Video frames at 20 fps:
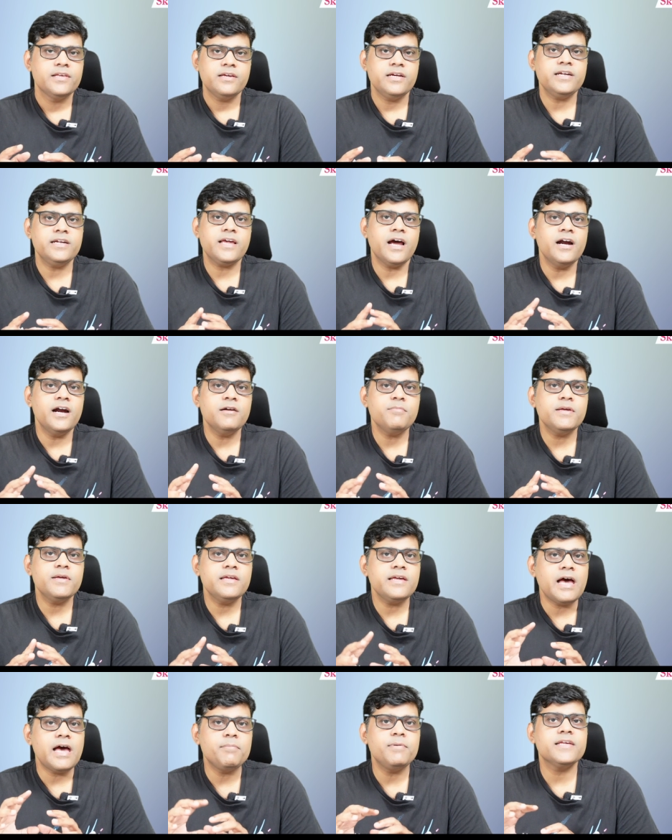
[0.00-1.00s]
it can't
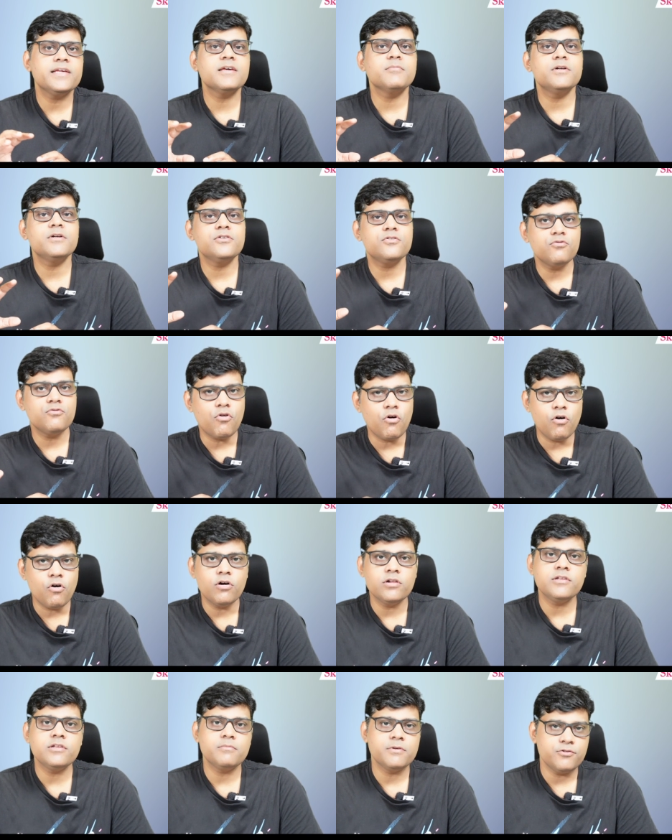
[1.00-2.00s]
be applicable to all the